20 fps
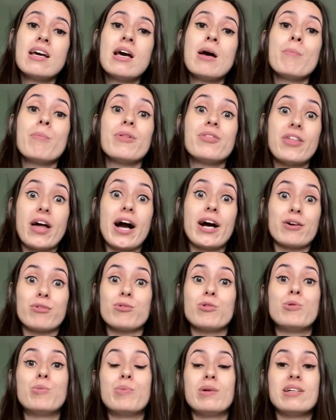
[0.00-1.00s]
but that
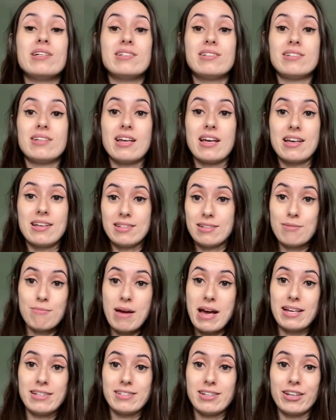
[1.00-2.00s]
group is is
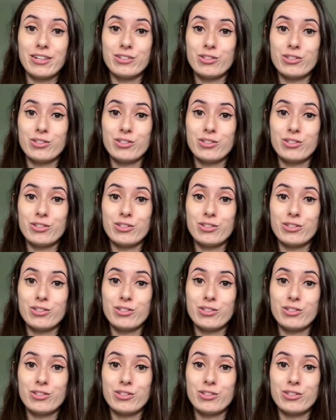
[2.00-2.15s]
amazing.